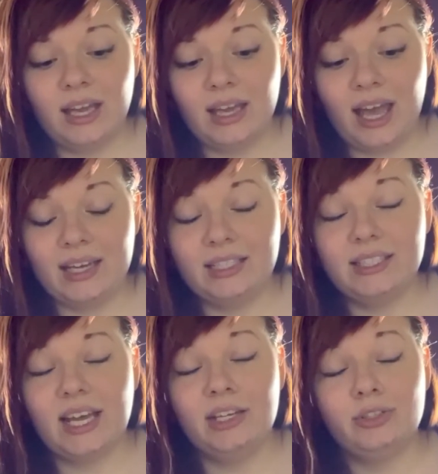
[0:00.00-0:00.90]

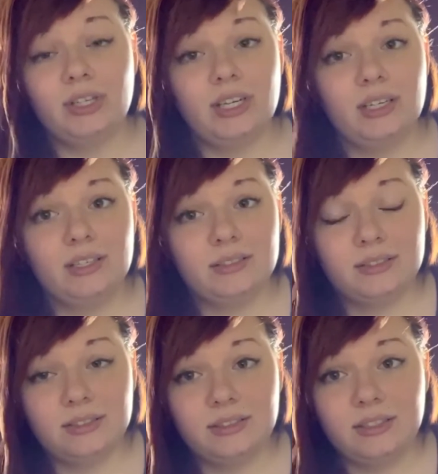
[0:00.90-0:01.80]
Alexandra
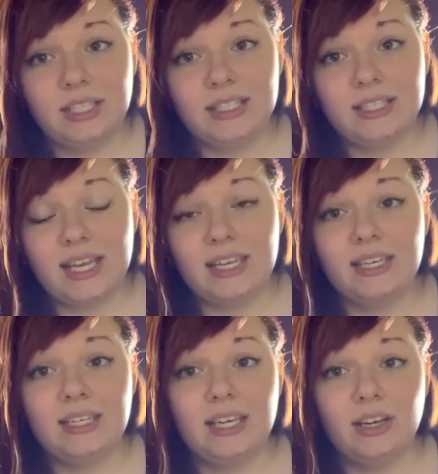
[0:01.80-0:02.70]
gets
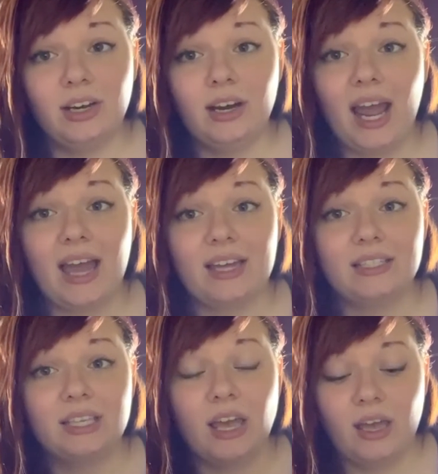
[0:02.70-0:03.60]
taken here
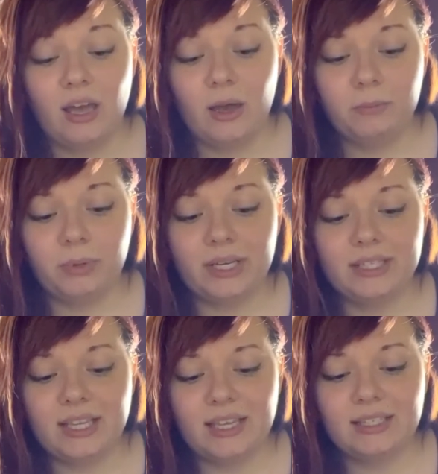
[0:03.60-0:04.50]
as
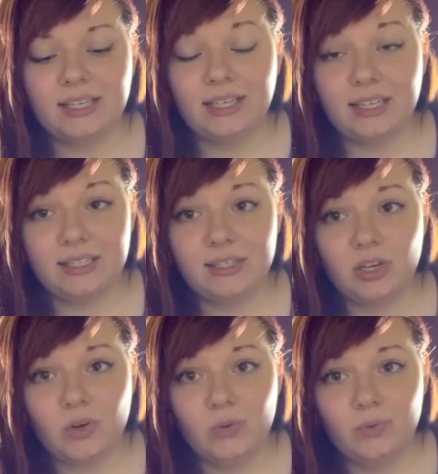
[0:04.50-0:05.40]
Princess Callisto.